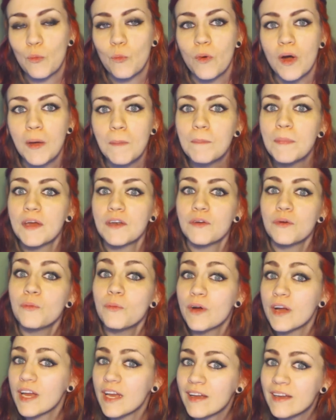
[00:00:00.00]
what better
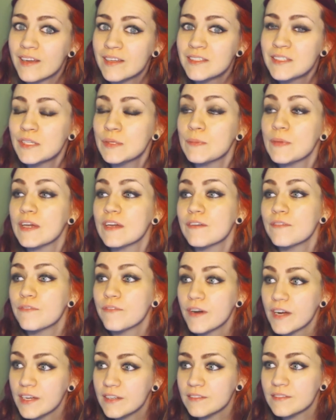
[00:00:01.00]
way to make
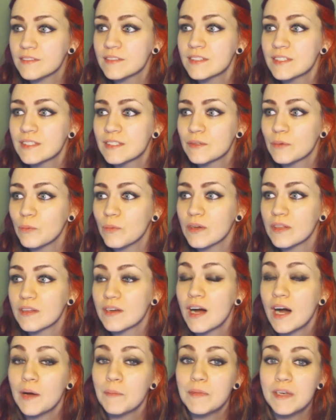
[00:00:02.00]
friends with
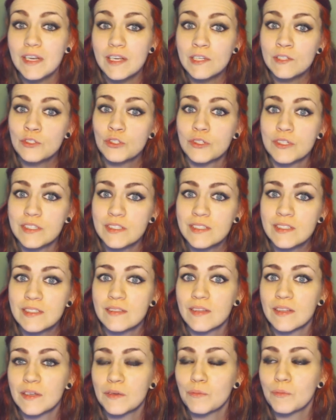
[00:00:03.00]
common interests
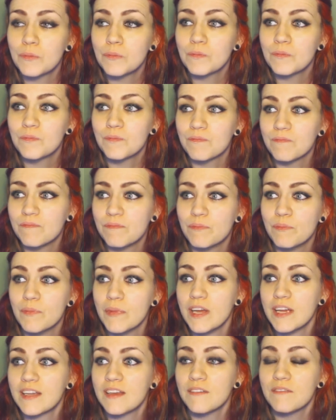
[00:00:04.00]
than
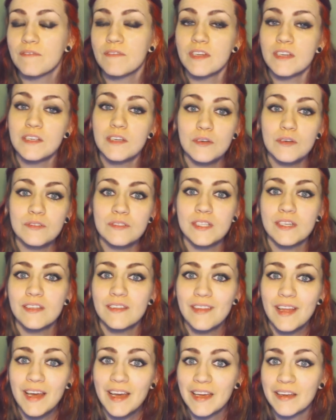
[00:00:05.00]
making videos
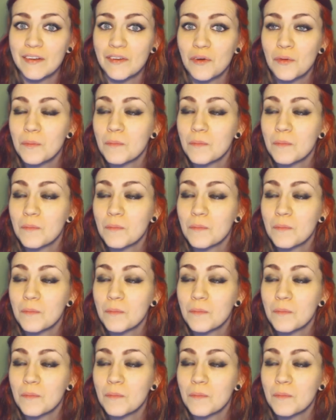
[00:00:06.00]
online?